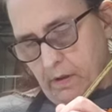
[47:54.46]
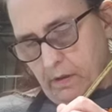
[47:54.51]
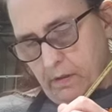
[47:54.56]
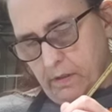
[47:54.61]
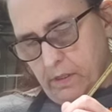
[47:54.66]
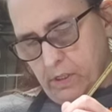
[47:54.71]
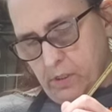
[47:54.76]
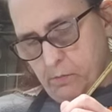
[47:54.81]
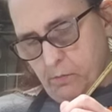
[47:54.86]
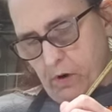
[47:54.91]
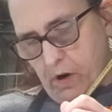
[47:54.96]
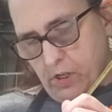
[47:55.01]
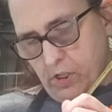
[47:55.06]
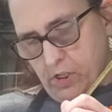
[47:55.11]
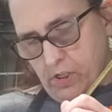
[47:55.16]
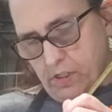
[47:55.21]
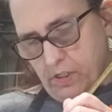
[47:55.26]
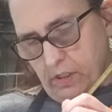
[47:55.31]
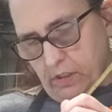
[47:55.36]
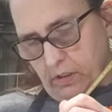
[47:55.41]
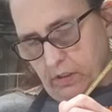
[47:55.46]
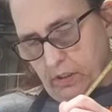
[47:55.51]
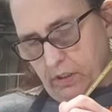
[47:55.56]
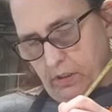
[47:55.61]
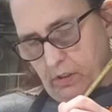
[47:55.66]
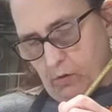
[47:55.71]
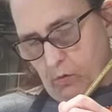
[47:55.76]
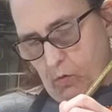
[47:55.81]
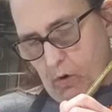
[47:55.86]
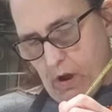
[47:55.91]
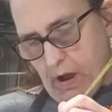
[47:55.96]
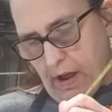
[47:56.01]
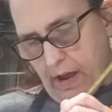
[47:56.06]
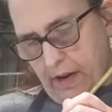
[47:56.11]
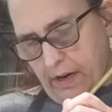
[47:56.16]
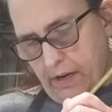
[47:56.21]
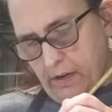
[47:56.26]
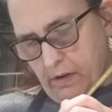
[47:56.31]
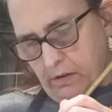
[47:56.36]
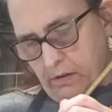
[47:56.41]
This brush is a little
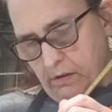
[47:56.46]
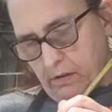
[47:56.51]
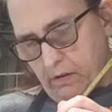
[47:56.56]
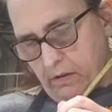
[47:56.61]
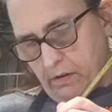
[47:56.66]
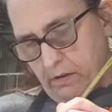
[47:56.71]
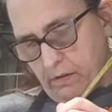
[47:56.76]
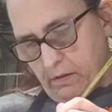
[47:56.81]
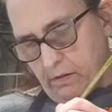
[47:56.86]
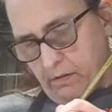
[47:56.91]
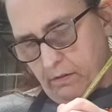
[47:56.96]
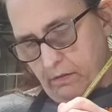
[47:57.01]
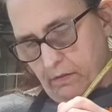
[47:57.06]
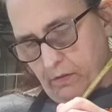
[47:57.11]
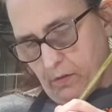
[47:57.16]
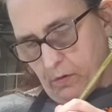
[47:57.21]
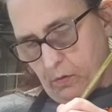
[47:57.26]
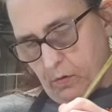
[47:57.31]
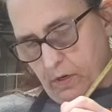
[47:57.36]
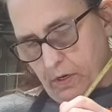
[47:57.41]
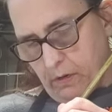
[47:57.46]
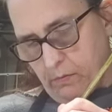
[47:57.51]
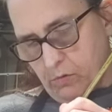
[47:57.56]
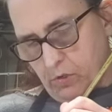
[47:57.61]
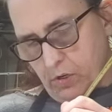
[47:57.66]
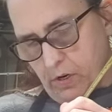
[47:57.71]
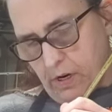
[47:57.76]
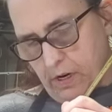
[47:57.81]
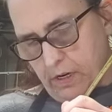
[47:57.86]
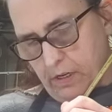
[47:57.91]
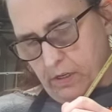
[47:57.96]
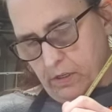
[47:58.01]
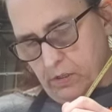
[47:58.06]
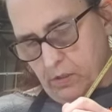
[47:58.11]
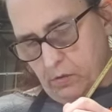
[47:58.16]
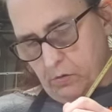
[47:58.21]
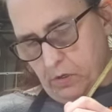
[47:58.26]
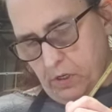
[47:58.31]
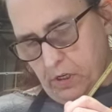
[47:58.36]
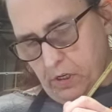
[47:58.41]
wide for what I'm trying to
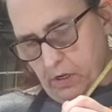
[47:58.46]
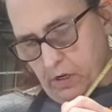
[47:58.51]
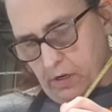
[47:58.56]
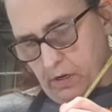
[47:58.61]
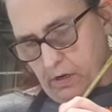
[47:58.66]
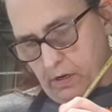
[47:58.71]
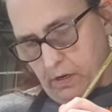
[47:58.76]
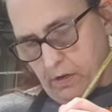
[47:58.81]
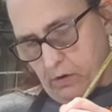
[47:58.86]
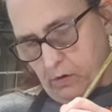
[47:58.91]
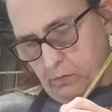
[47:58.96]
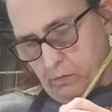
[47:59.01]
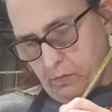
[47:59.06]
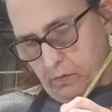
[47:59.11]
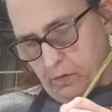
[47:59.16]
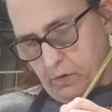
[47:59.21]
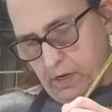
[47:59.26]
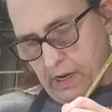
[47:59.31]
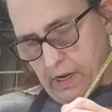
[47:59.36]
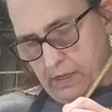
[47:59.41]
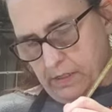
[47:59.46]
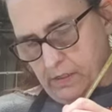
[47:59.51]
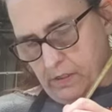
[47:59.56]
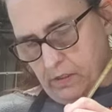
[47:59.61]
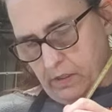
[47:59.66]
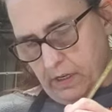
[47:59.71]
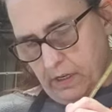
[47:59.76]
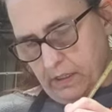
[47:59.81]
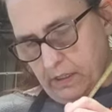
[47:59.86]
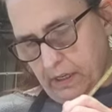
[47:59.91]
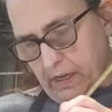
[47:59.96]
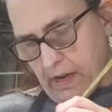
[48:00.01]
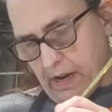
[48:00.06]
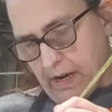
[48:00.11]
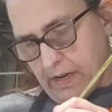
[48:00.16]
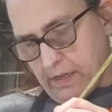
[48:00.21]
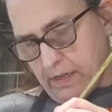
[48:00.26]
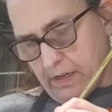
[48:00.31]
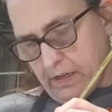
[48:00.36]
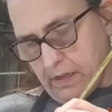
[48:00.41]
do here. I hope you guys will get the
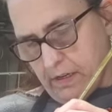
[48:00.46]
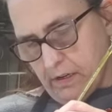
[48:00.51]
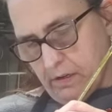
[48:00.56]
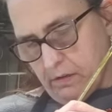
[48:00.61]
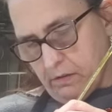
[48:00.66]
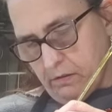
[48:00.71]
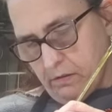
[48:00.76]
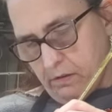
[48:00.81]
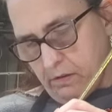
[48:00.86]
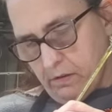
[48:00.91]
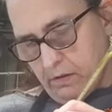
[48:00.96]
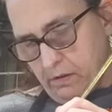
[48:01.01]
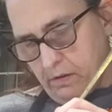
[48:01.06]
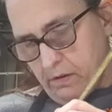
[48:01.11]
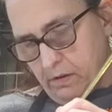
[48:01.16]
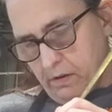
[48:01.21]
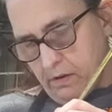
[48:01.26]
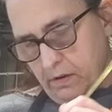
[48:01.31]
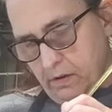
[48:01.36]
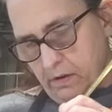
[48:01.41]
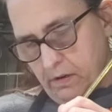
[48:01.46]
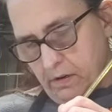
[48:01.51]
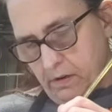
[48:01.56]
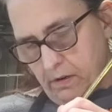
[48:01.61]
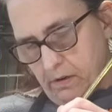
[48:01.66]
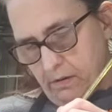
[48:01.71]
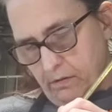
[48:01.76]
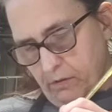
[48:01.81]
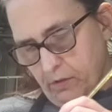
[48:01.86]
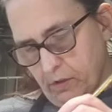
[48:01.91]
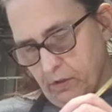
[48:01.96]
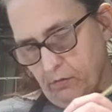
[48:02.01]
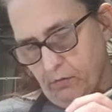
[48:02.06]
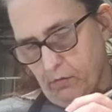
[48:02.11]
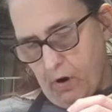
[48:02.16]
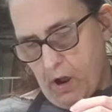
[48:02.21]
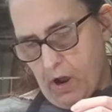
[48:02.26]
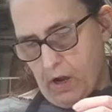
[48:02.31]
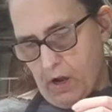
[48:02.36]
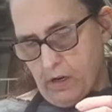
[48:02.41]
idea for the
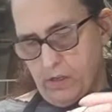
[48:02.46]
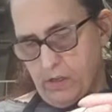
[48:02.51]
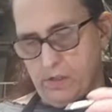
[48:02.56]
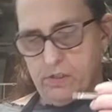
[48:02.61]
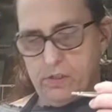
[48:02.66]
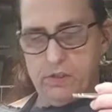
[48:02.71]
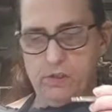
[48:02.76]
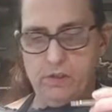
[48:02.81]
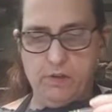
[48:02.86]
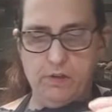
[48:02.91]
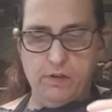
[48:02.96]
rocks.